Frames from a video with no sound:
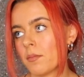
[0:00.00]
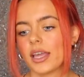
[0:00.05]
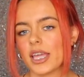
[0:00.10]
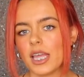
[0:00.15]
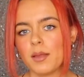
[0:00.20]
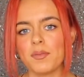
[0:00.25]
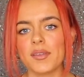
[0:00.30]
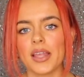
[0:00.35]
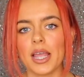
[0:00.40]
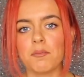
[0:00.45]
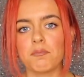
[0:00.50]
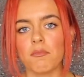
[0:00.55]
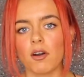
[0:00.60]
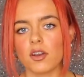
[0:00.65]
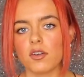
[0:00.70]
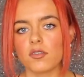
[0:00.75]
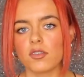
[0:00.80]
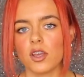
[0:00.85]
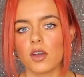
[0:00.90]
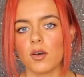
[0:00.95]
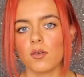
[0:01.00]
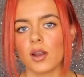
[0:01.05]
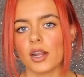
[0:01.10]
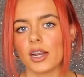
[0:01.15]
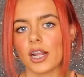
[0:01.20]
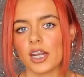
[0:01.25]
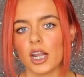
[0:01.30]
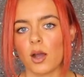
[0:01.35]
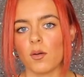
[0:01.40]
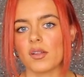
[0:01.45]
I keep saying monotone,
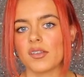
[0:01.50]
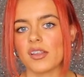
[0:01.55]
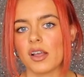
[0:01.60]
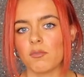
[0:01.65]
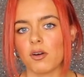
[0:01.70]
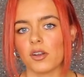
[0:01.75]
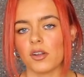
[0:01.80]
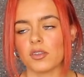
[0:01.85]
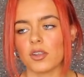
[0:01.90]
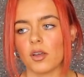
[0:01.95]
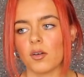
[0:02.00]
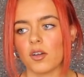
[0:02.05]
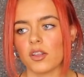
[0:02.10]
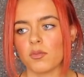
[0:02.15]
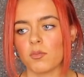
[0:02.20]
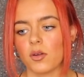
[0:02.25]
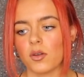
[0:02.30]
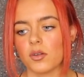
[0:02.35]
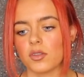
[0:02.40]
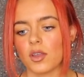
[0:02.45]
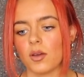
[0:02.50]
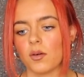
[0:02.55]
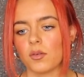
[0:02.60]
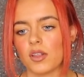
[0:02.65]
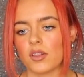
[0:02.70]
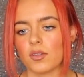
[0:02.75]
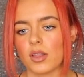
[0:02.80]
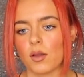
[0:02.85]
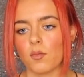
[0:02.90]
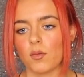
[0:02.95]
and I know it's not monotone, because monotone
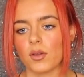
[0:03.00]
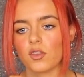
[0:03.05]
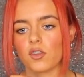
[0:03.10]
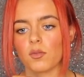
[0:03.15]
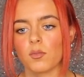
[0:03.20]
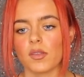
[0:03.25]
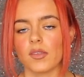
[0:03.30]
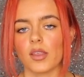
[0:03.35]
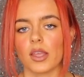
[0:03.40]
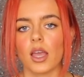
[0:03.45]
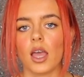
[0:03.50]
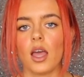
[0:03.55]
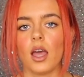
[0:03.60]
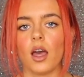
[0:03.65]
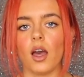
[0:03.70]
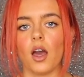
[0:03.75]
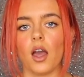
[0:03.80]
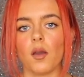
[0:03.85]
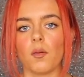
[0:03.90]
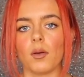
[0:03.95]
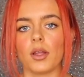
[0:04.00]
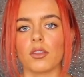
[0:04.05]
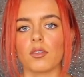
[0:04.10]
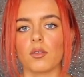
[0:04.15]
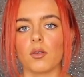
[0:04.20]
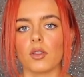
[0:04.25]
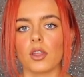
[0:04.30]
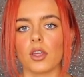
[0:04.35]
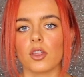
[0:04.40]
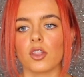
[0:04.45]
is like when someone's like, I went
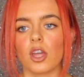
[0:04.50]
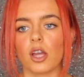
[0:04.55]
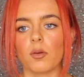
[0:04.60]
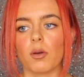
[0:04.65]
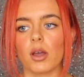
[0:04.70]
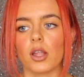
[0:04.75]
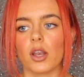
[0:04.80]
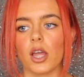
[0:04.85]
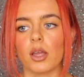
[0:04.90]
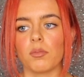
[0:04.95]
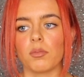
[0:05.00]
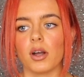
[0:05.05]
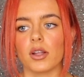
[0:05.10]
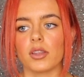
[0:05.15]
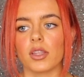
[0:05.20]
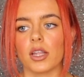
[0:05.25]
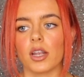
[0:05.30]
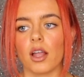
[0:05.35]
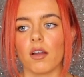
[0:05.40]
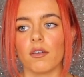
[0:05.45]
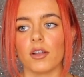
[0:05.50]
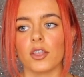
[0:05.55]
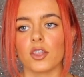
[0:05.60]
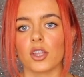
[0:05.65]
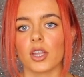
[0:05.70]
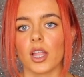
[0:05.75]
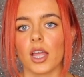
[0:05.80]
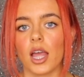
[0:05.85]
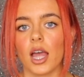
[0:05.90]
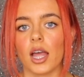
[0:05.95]
to the shop and I bought an orange
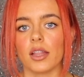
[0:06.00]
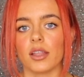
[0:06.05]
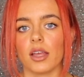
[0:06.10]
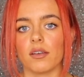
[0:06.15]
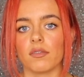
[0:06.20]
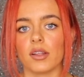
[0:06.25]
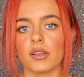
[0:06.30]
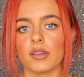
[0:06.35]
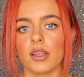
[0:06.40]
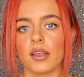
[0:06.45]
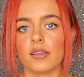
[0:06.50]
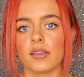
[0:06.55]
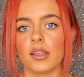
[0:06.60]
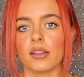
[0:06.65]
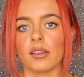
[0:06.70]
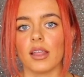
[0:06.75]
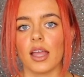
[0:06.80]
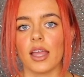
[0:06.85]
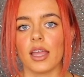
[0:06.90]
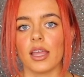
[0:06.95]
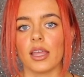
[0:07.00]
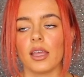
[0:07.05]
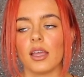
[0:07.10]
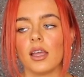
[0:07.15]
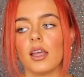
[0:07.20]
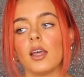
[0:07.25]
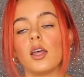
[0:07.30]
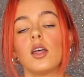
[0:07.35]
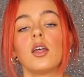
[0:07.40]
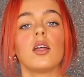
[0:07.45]
and I had that fantastic day.
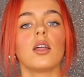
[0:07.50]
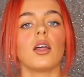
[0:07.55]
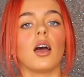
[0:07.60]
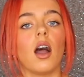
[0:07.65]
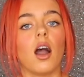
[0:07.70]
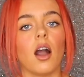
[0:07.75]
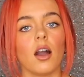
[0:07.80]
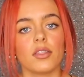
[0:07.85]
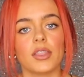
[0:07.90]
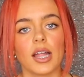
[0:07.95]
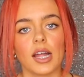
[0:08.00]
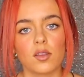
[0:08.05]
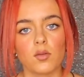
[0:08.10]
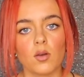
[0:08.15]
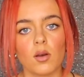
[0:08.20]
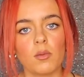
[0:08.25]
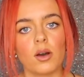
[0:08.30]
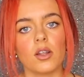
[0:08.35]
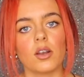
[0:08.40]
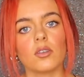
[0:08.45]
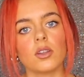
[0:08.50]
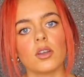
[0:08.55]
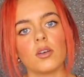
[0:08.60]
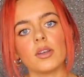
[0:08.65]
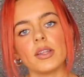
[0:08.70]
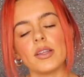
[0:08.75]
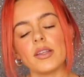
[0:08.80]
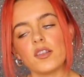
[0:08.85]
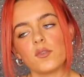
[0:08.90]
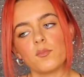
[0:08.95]
That's what
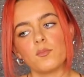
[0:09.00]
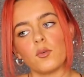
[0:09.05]
monotone is.